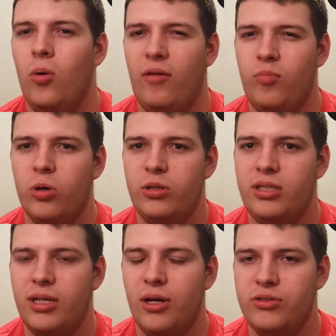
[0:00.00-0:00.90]
We'll have more
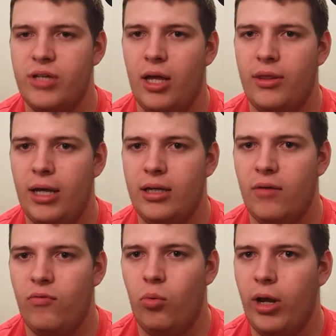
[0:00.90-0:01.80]
details on that
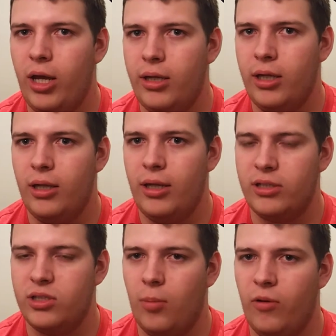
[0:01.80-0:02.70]
giveaway in the
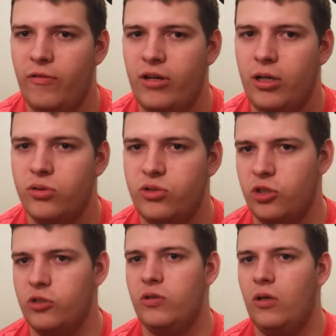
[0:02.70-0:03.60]
next couple of videos.
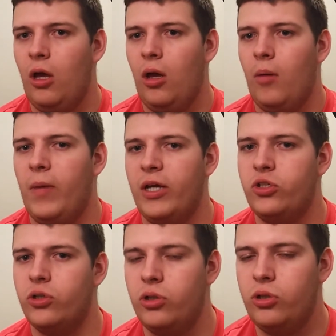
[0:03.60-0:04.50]
Just make
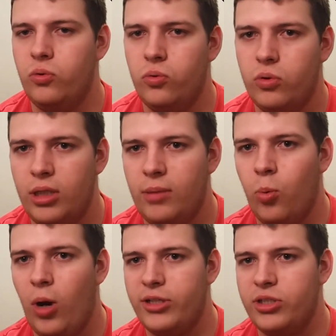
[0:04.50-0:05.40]
sure you
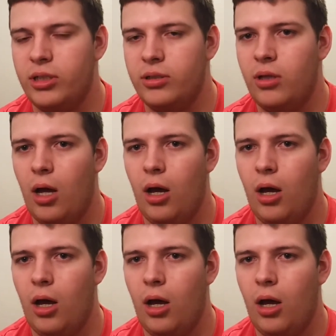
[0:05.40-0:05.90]
keep watching